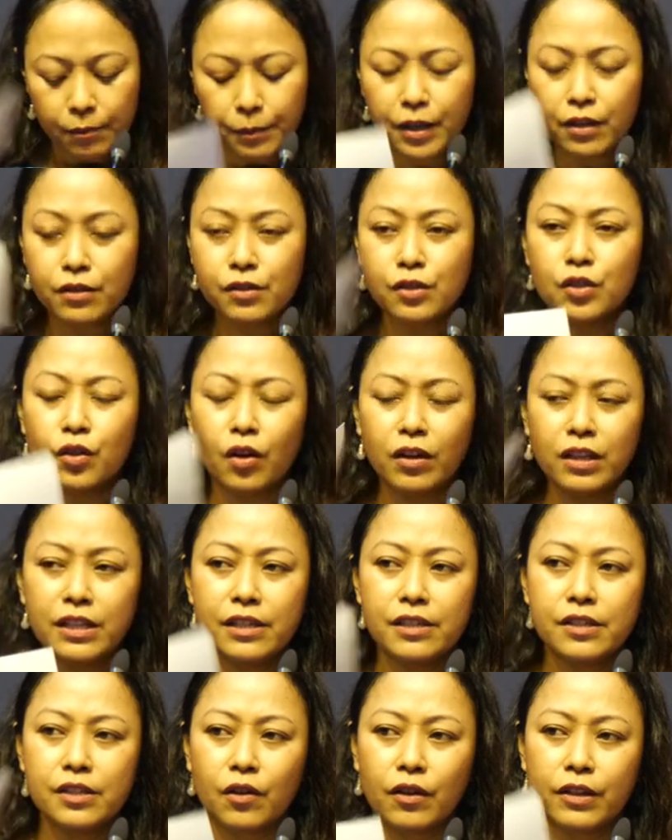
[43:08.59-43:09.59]
because
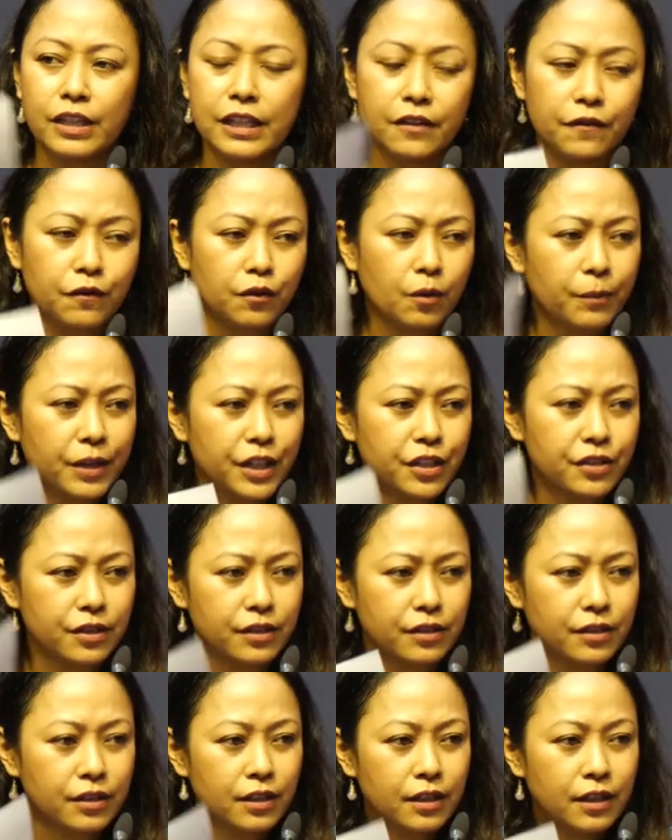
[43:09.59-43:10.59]
knowledge and
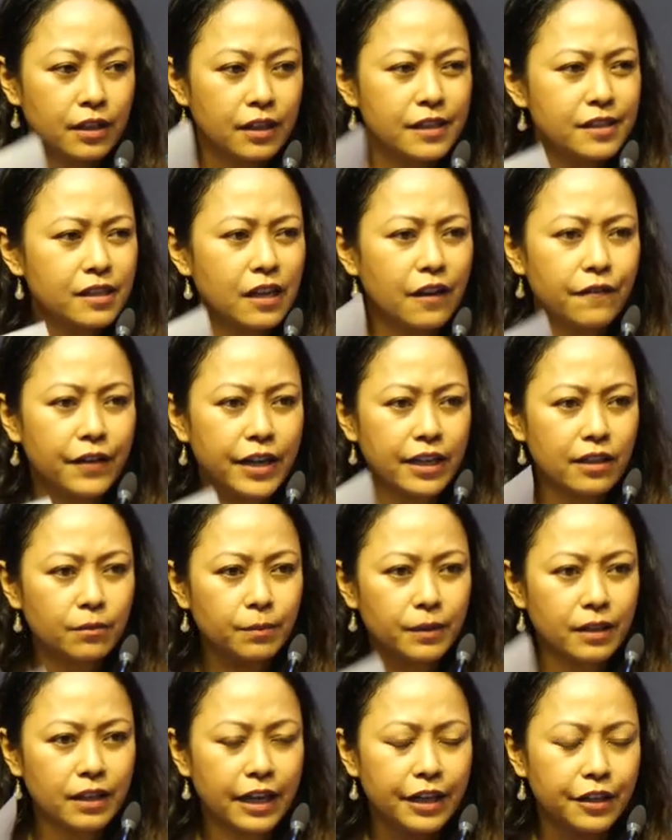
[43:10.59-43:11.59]
information is
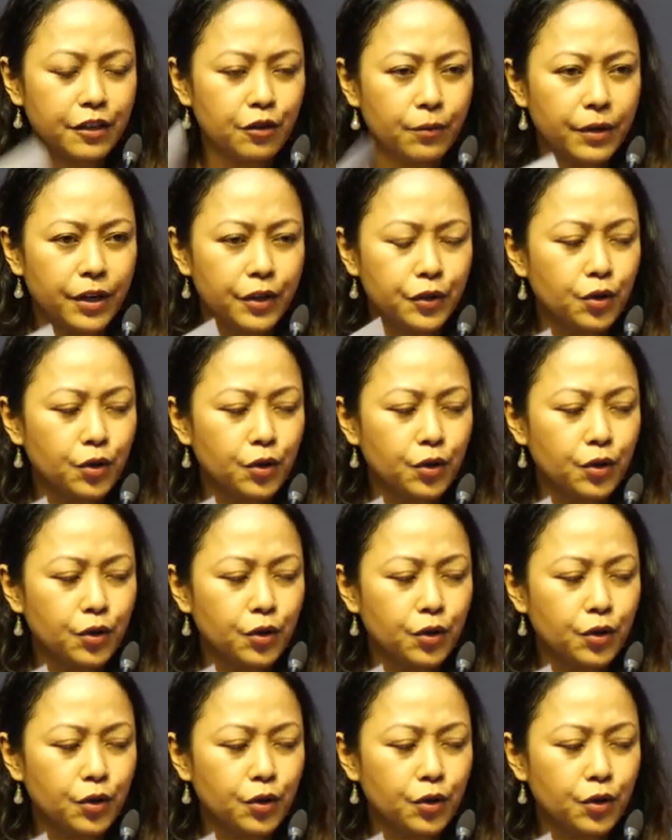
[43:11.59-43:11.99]
available anywhere.